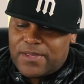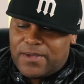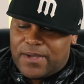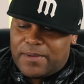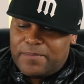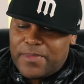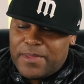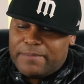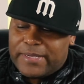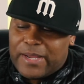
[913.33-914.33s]

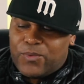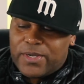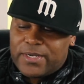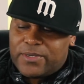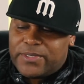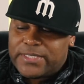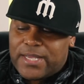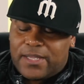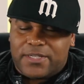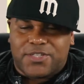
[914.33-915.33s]
But I wanted to
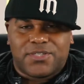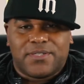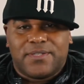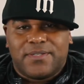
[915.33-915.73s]
acknowledge